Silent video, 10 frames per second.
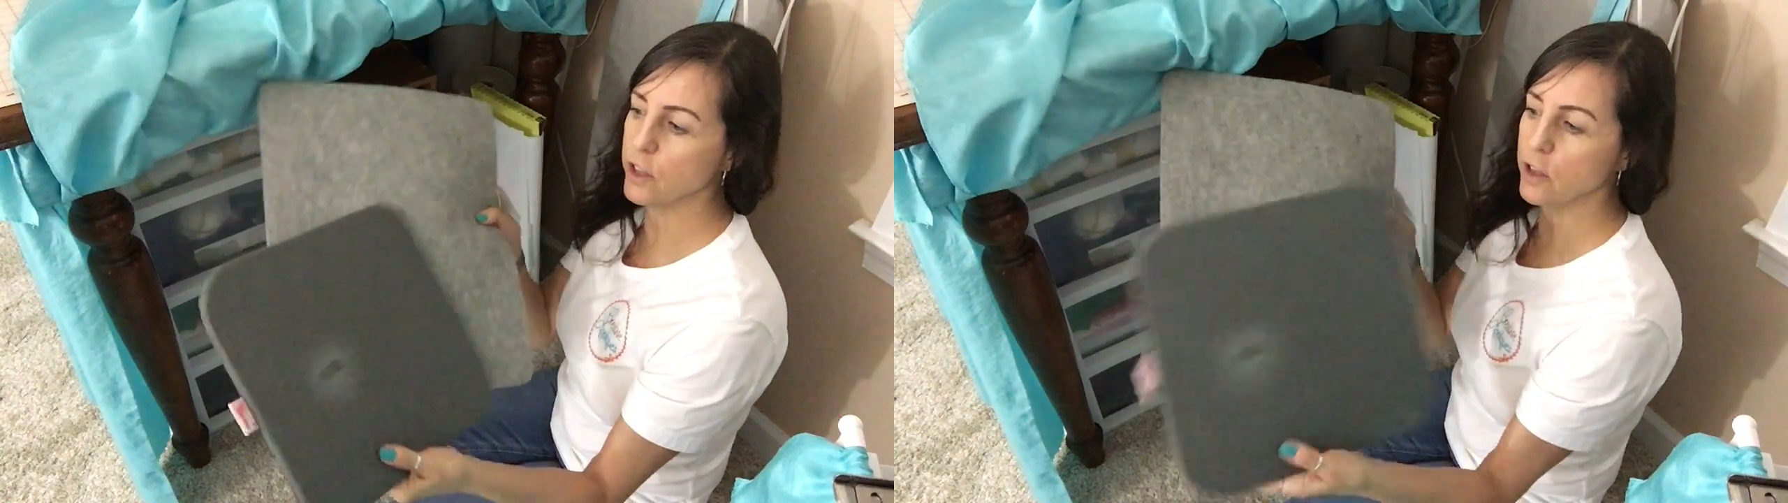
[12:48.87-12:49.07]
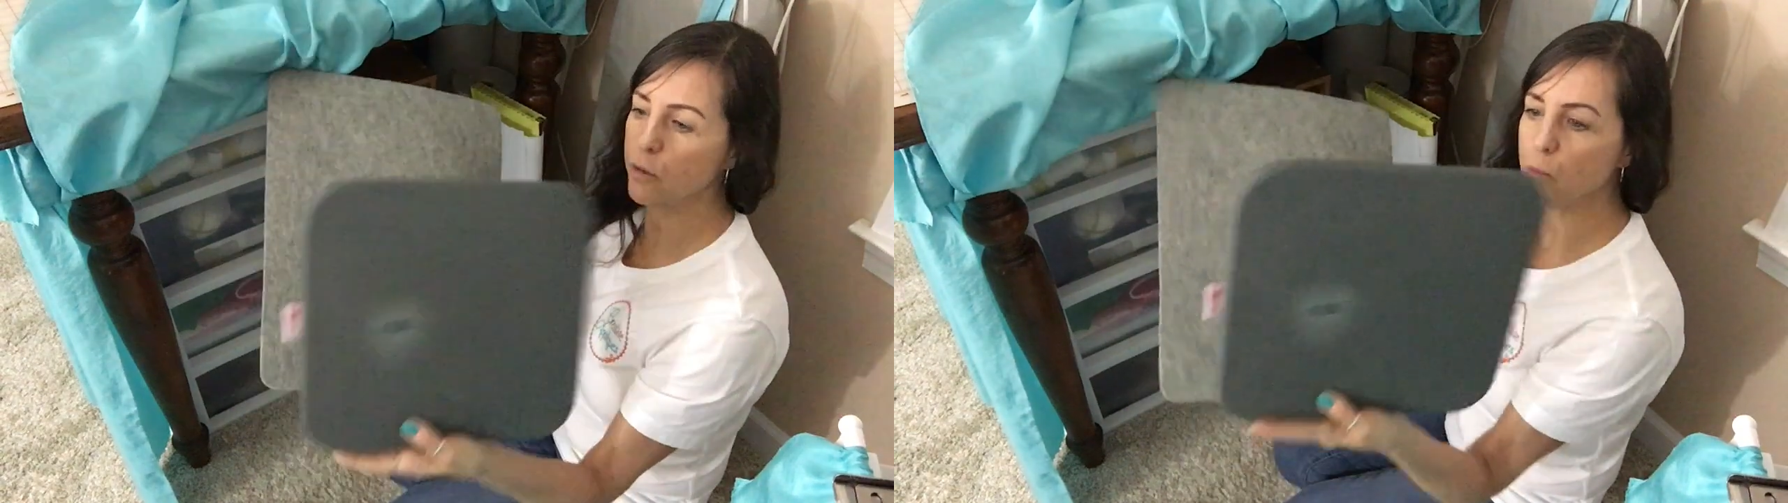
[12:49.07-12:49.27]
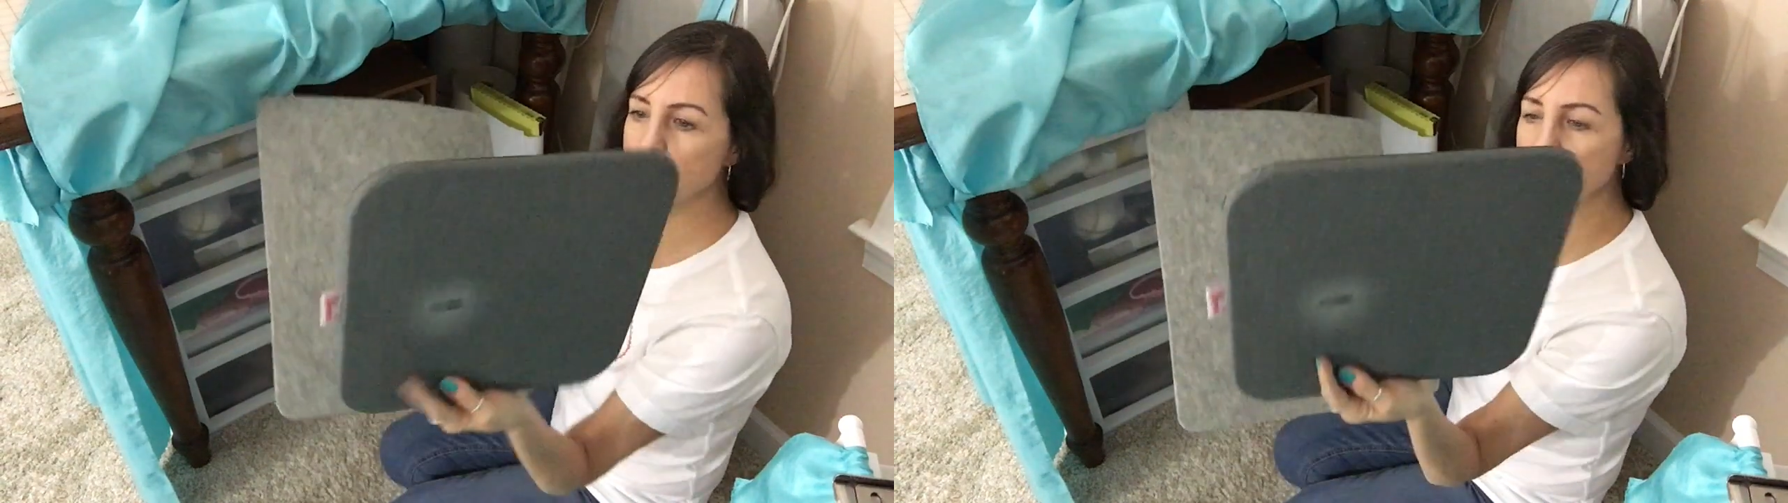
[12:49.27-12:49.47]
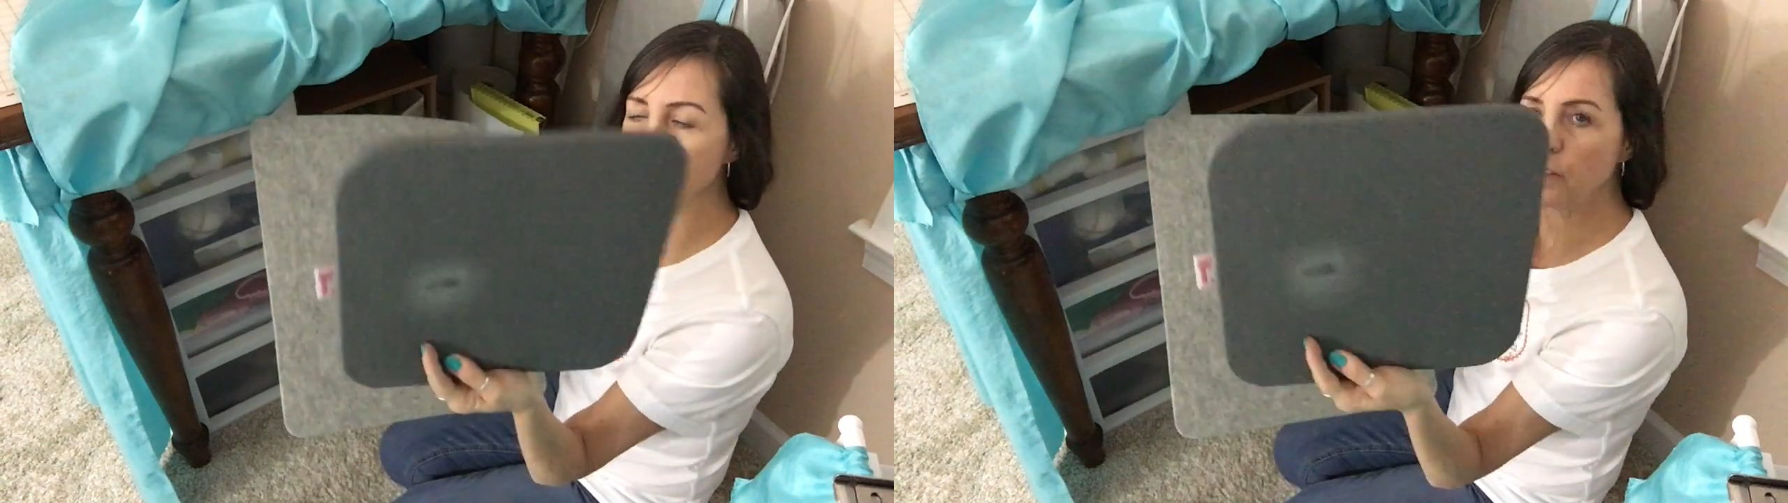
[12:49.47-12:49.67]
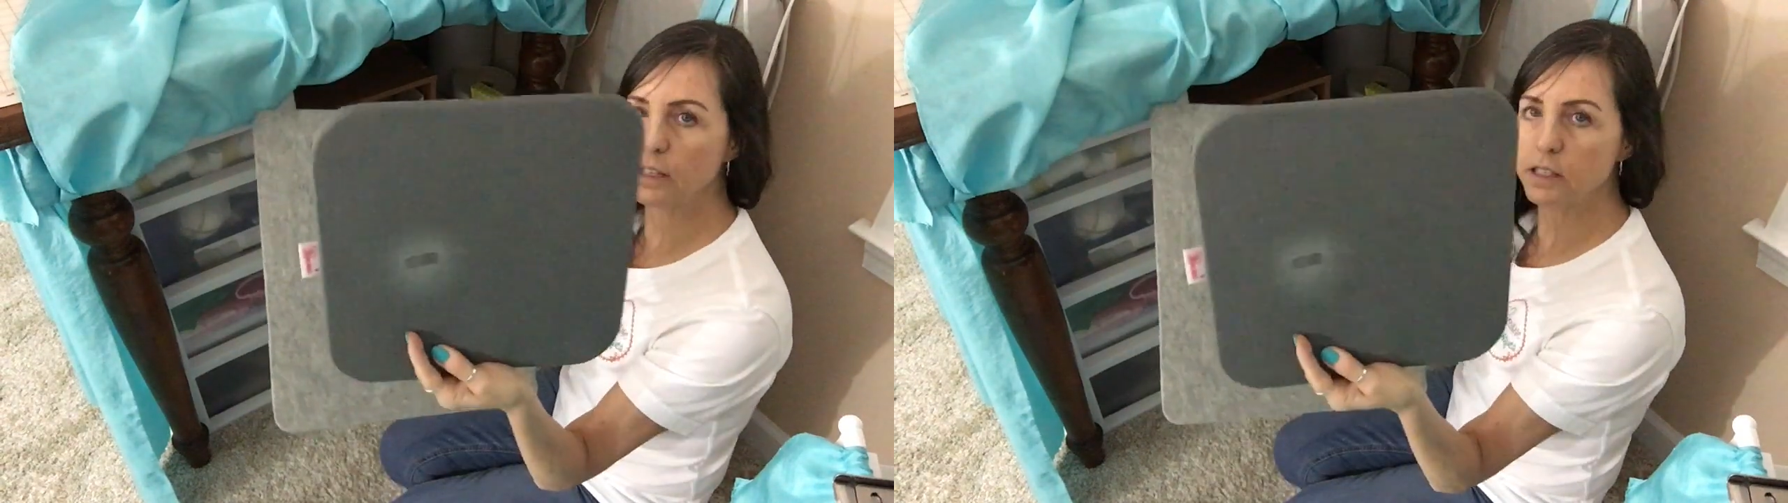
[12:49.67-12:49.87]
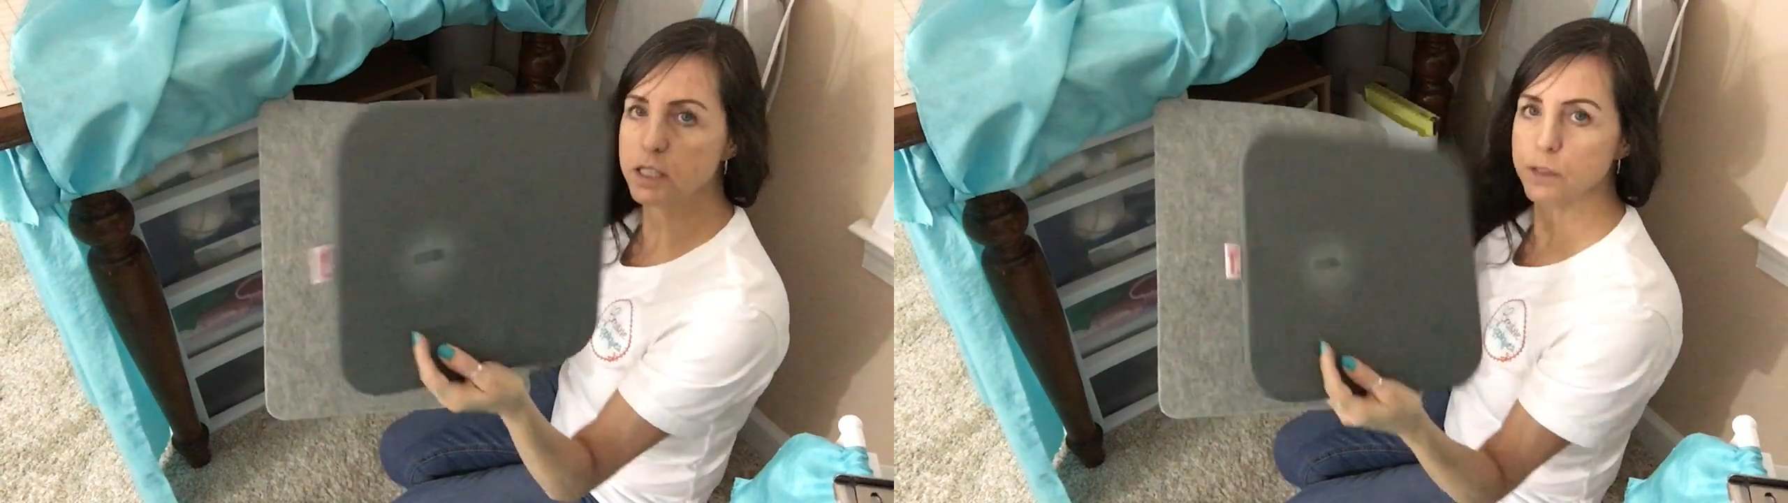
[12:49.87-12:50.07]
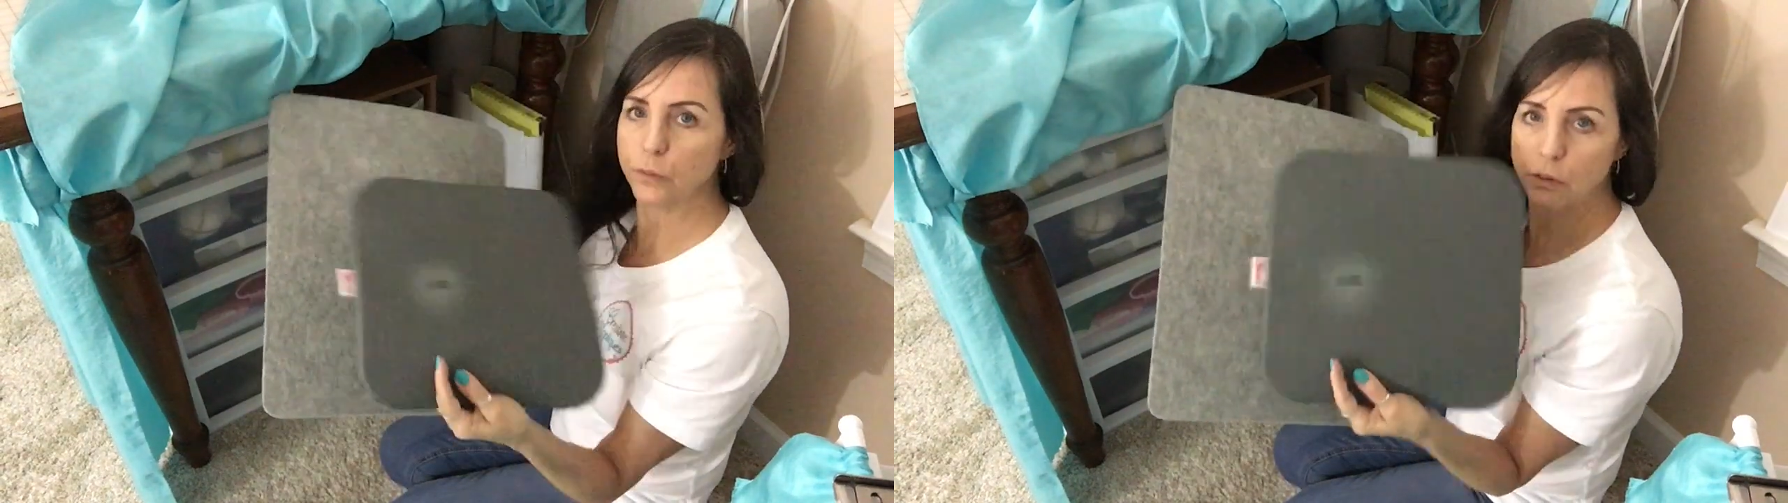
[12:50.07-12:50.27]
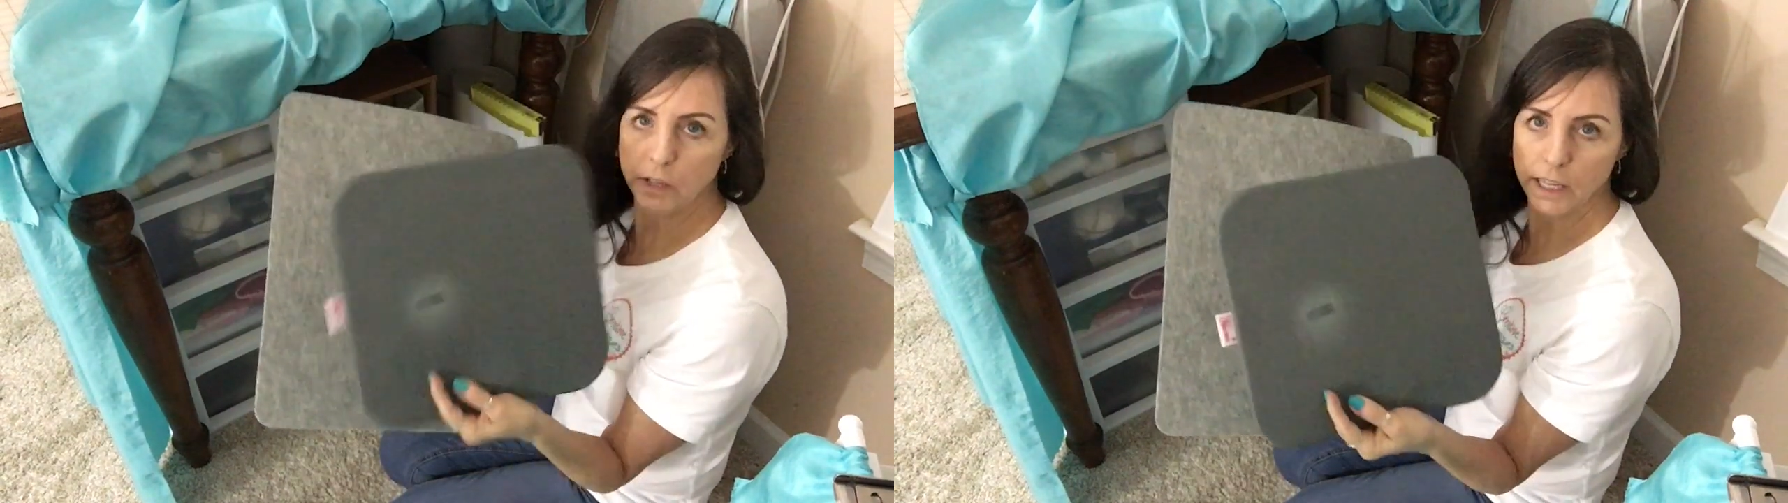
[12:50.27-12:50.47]
The one that's
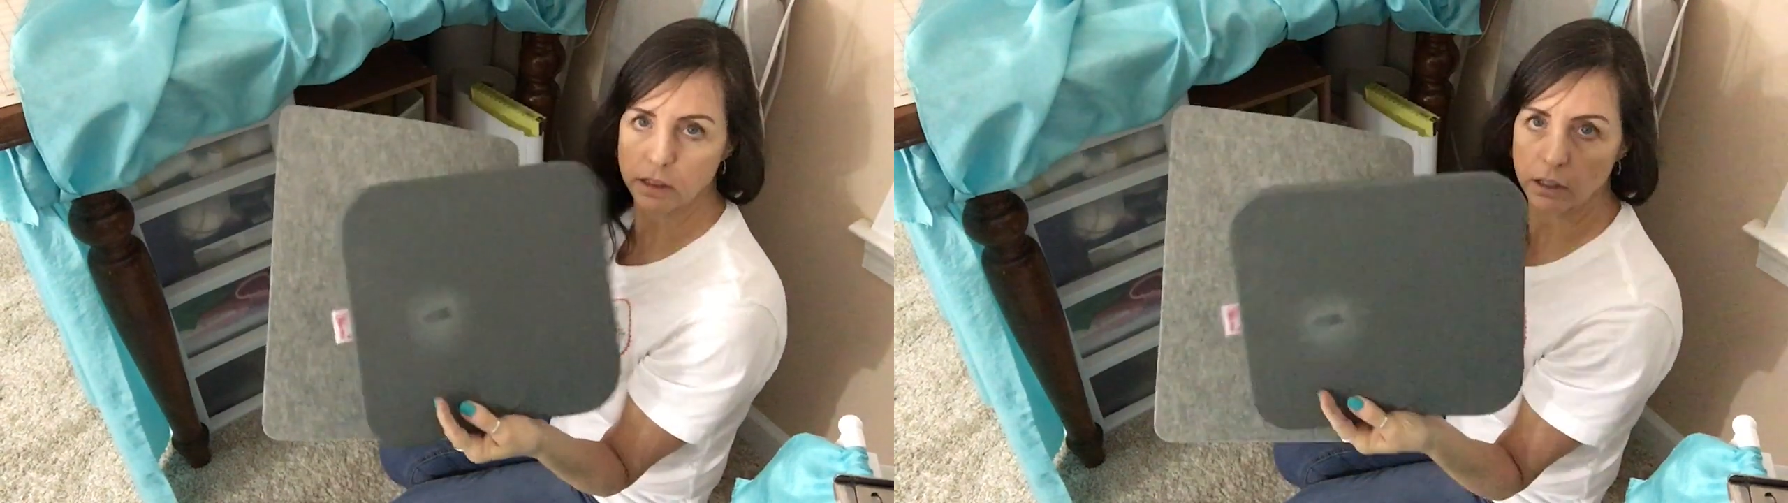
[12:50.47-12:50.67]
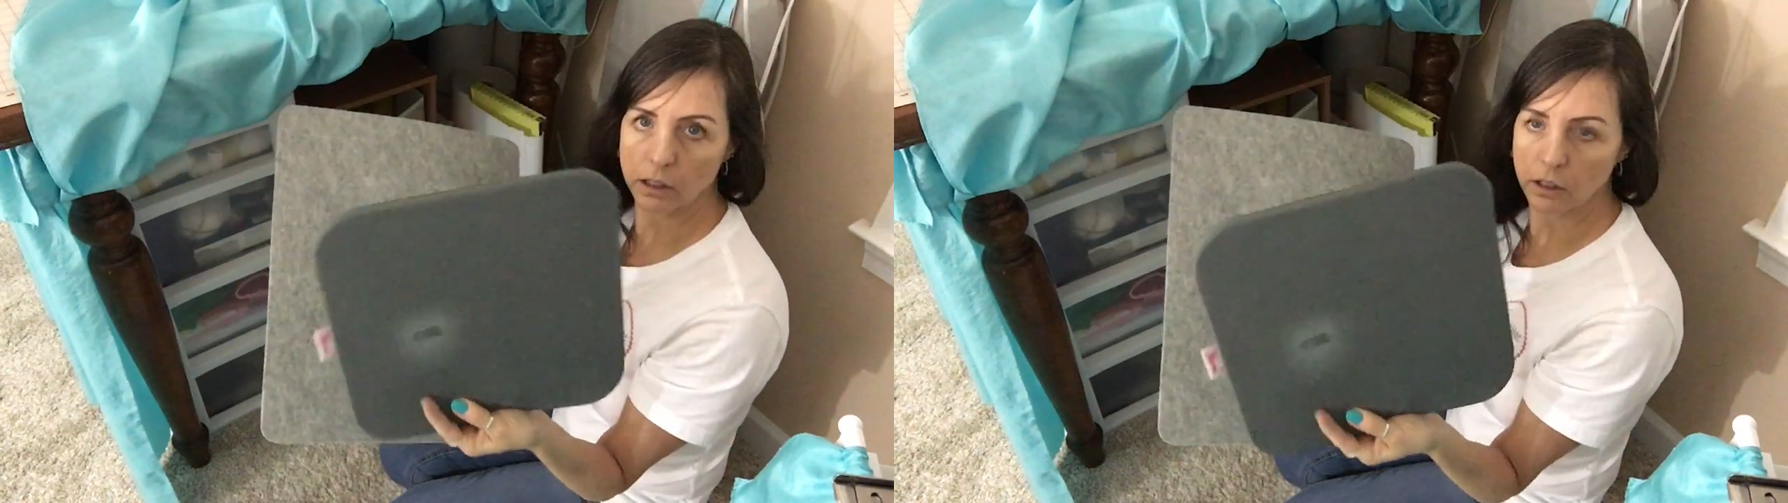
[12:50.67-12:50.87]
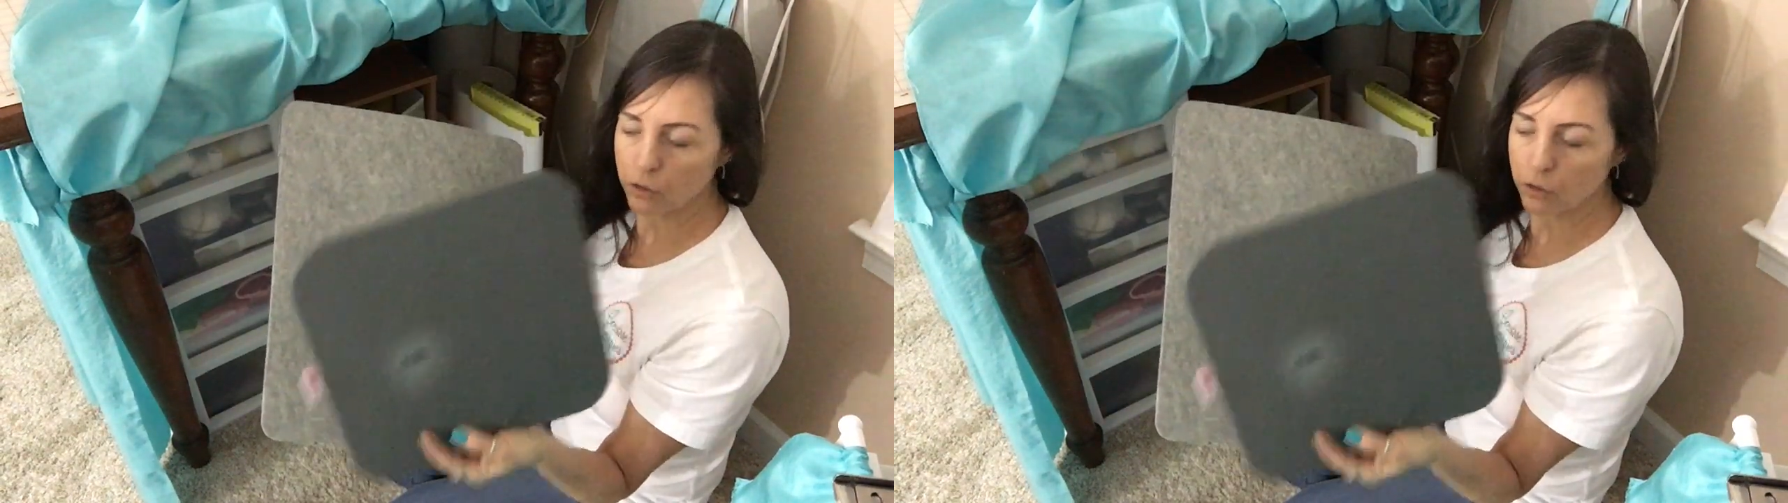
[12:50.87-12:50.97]
for like the